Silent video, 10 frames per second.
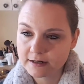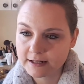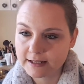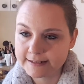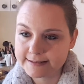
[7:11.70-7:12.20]

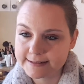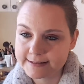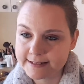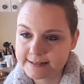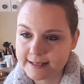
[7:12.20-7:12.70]

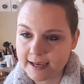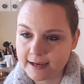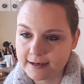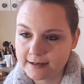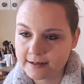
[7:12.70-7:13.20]
Cleanses the
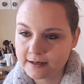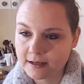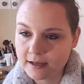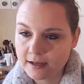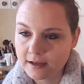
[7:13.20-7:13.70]
skin.
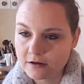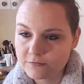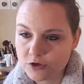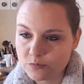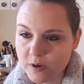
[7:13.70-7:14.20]
A
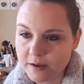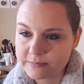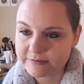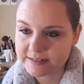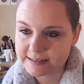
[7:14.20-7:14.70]
few
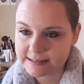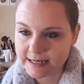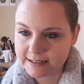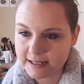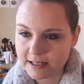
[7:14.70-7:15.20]
pumps of this
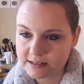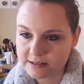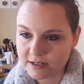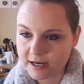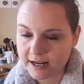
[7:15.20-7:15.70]
daily
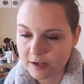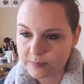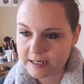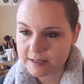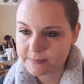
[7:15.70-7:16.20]
cleanser can
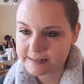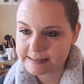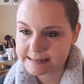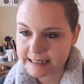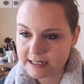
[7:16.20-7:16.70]
help keep
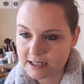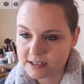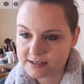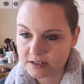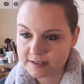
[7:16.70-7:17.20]
skin
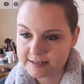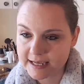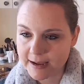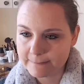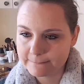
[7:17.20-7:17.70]
concerns
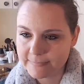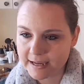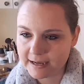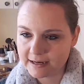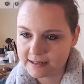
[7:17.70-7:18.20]
at
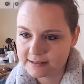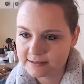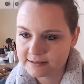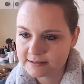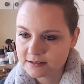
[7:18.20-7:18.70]
bay.
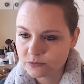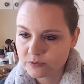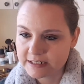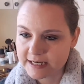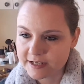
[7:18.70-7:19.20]

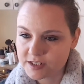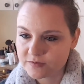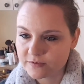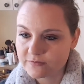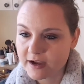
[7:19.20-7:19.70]
Retails
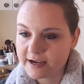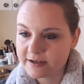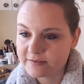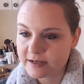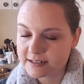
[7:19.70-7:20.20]
for
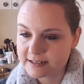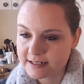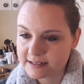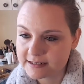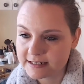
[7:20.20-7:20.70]

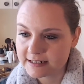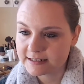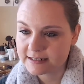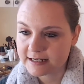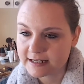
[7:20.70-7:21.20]

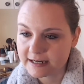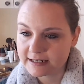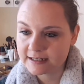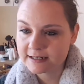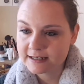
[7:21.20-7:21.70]

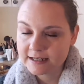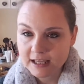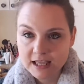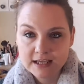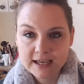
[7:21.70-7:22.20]
$5.99.
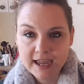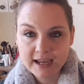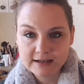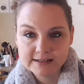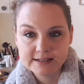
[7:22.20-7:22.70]

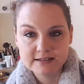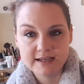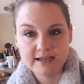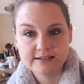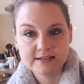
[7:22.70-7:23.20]

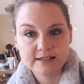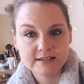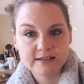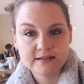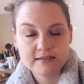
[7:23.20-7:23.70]
Excellent.
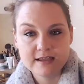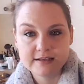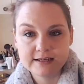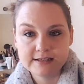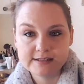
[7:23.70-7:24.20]

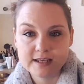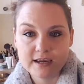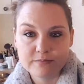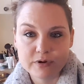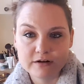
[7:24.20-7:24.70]
That is
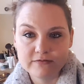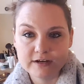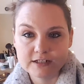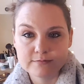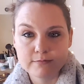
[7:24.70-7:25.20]
a
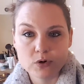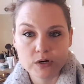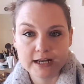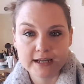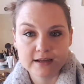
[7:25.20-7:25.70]
perfect
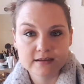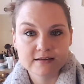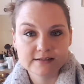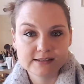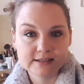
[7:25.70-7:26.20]
morning
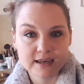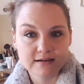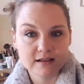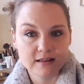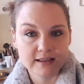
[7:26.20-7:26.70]

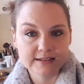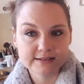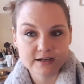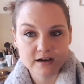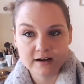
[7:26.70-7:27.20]
skin
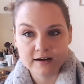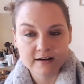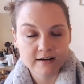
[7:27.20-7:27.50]
cleanser